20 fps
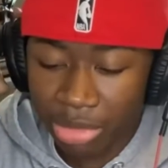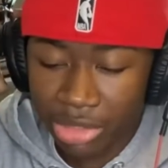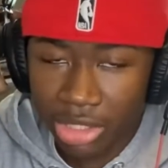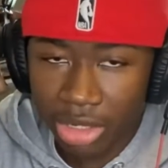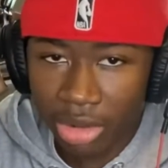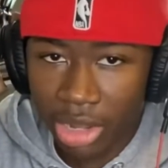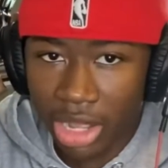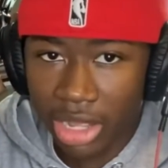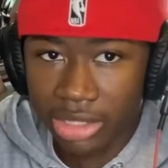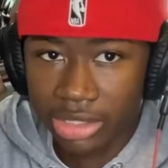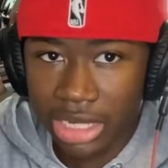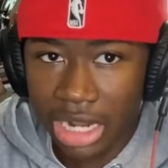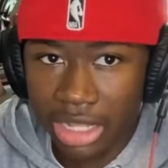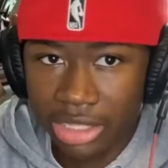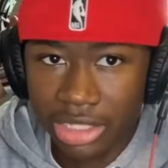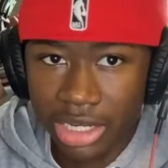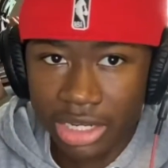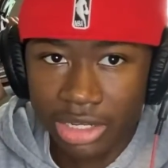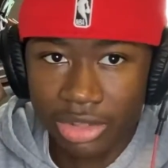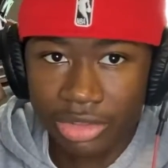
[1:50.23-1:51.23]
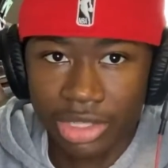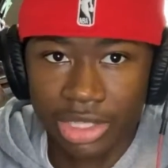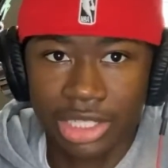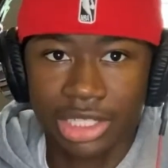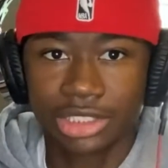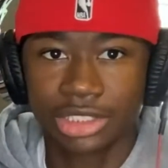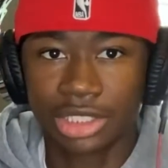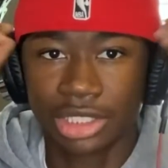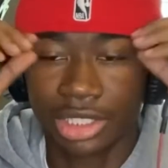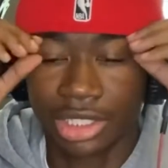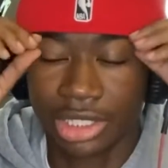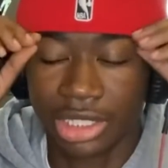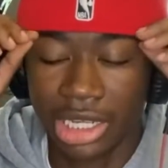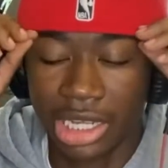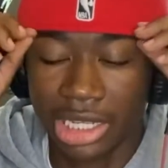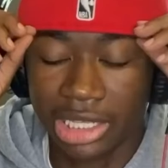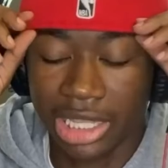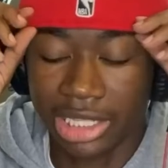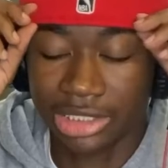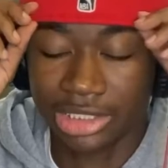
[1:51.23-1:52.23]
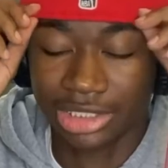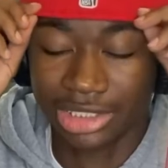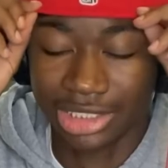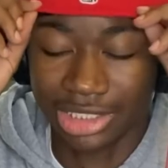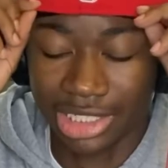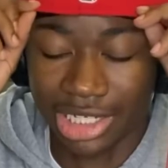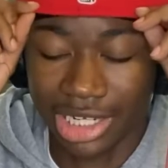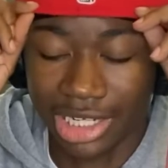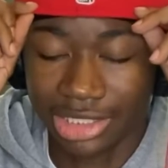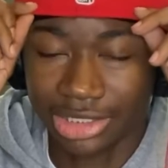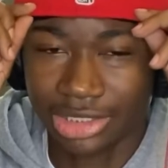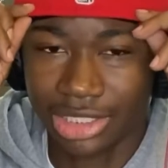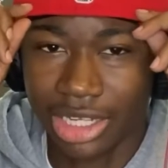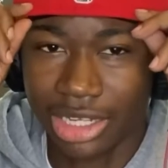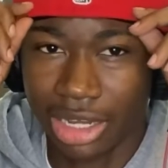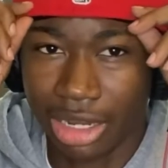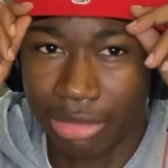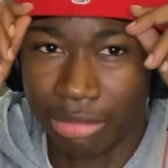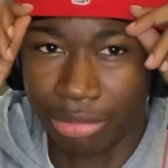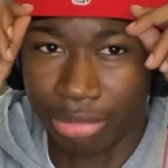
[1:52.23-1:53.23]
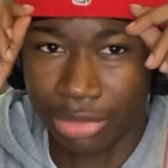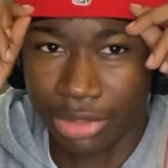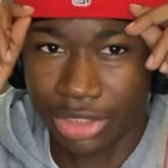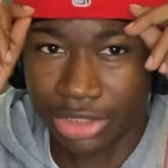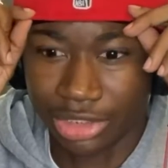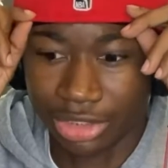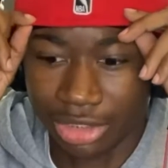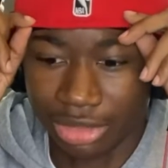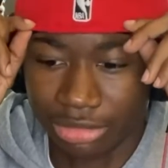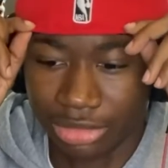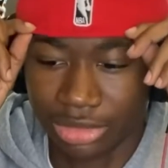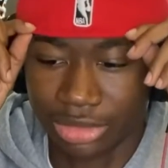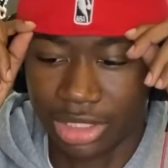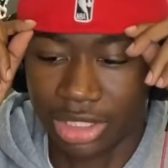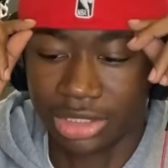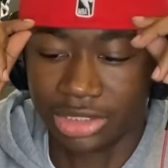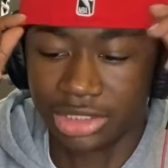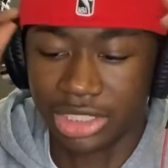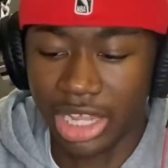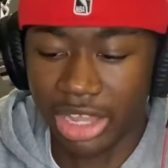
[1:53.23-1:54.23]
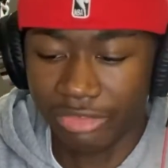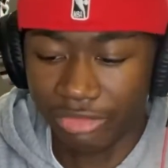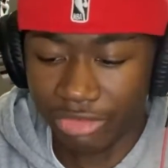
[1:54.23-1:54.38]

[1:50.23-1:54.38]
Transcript: no, I, now that I know that he's a good guy, like just in hindsight, I'm pretty sure he was trying to save